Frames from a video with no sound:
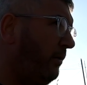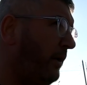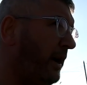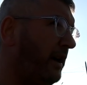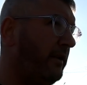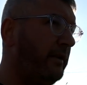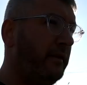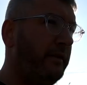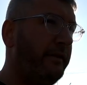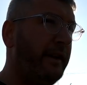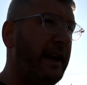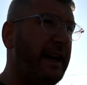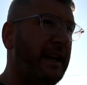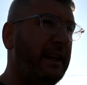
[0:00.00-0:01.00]
were
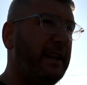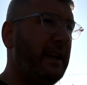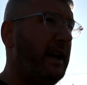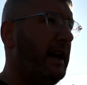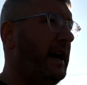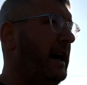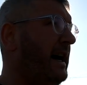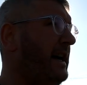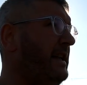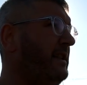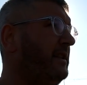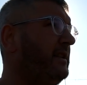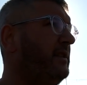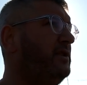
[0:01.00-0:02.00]
Frank
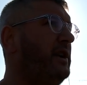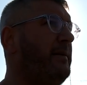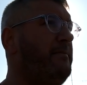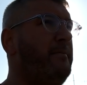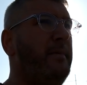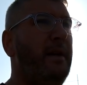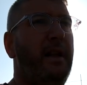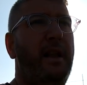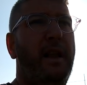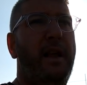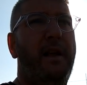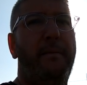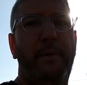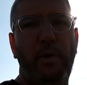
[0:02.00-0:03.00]
and Jim
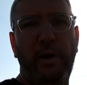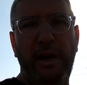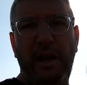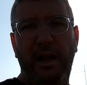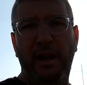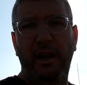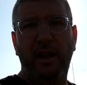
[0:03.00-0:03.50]
Brogan.